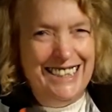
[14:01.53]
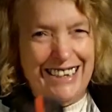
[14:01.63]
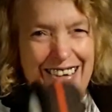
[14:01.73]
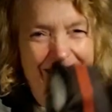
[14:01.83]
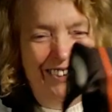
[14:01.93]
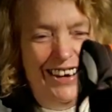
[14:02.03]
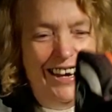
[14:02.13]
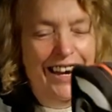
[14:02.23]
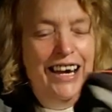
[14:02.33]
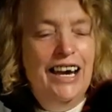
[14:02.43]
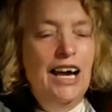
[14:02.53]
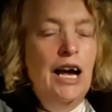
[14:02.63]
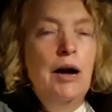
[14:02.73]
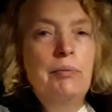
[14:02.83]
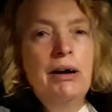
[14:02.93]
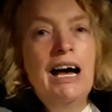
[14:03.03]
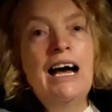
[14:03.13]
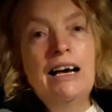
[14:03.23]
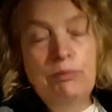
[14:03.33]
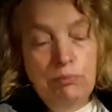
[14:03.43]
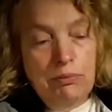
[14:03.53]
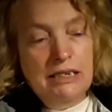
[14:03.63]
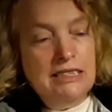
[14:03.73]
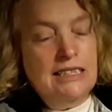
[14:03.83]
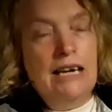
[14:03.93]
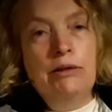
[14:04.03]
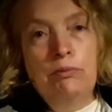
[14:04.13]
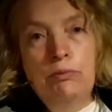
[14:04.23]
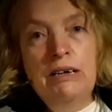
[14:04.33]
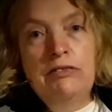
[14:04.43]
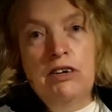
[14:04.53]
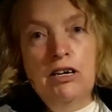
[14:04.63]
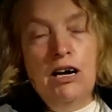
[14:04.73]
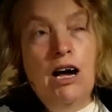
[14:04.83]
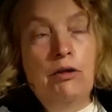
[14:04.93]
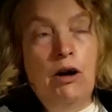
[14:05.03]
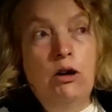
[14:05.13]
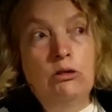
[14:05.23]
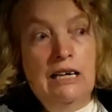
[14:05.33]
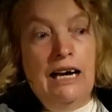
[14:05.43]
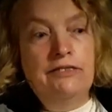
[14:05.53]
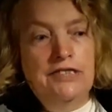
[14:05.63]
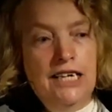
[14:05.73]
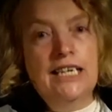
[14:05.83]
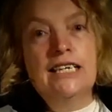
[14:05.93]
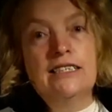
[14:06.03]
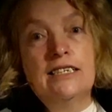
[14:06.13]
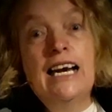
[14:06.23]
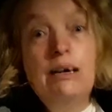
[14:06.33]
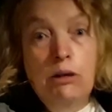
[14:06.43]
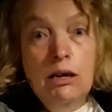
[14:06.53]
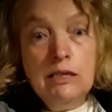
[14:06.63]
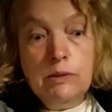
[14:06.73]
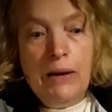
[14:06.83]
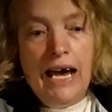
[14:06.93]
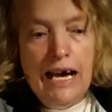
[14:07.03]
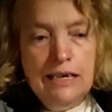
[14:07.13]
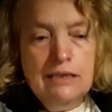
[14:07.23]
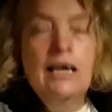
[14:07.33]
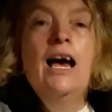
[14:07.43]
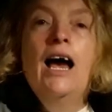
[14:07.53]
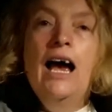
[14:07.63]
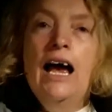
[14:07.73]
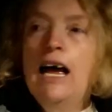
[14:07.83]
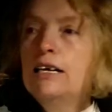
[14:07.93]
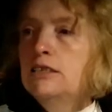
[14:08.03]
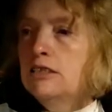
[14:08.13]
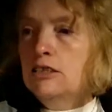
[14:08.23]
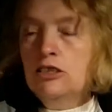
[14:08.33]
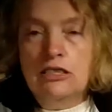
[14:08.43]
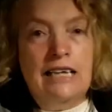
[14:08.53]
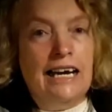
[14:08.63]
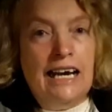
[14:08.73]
so uh, but as I say, we've got our old life jackets are now our spares. And just like